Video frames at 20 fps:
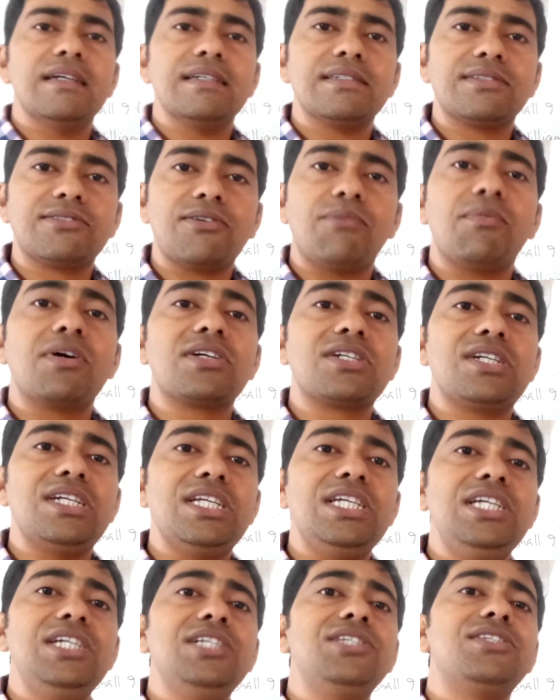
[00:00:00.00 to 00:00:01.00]
Summer's
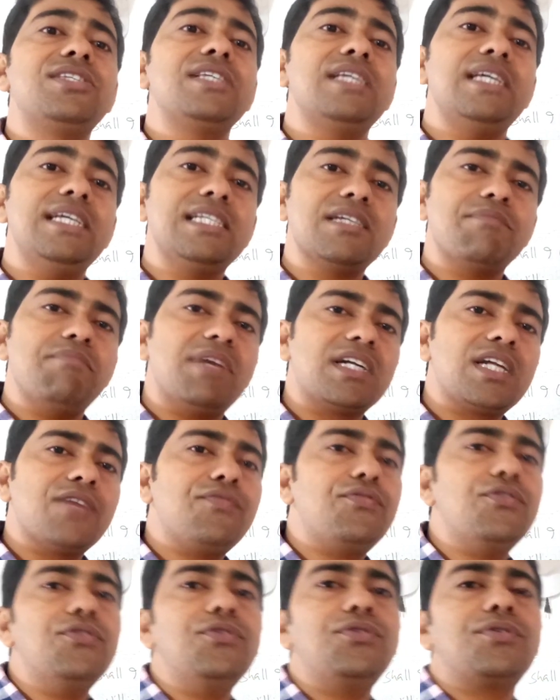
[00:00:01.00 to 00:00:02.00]
lease is a
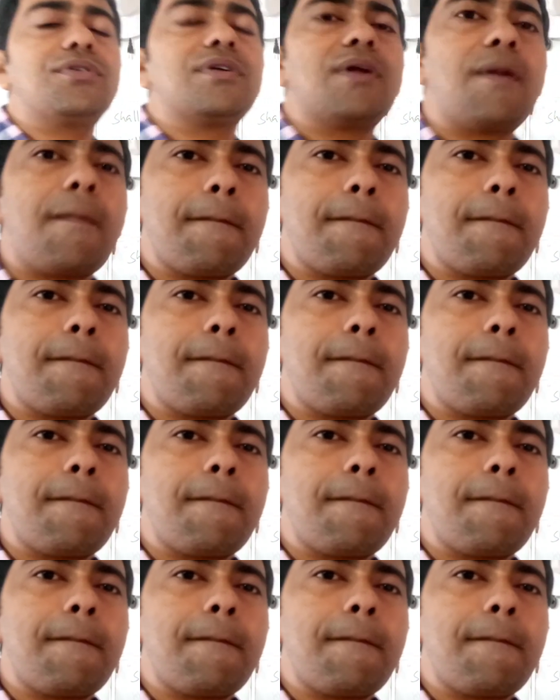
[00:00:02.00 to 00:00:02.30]
metaphor,